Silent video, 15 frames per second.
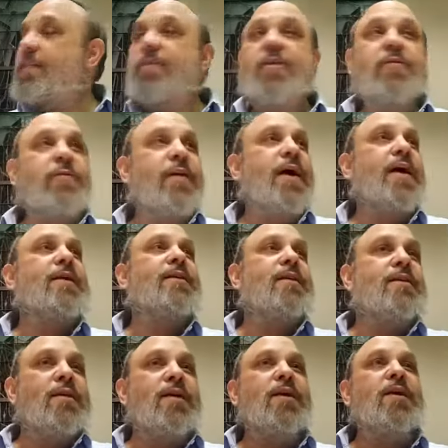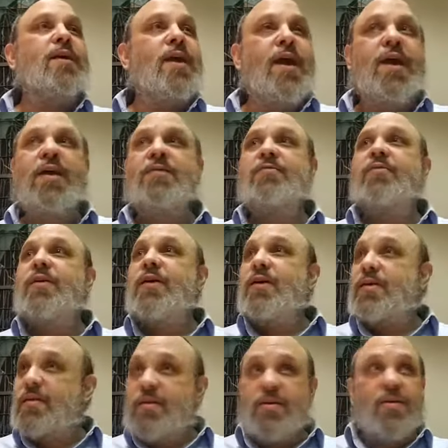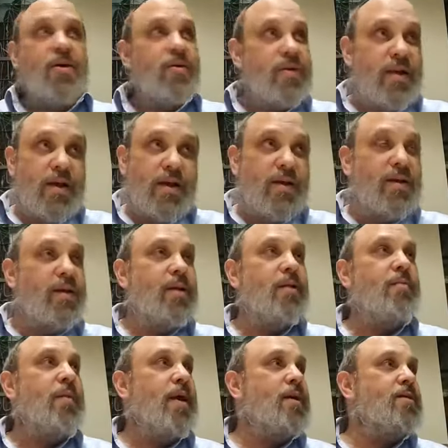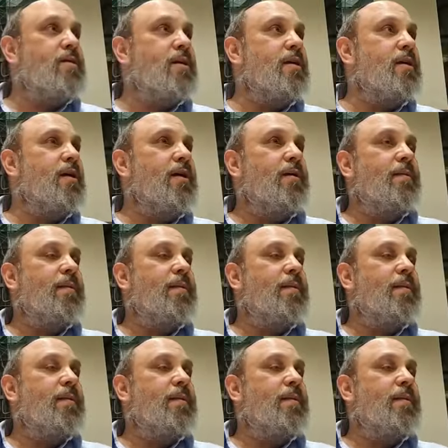The fact that he gave, you know, in, a, in an amazing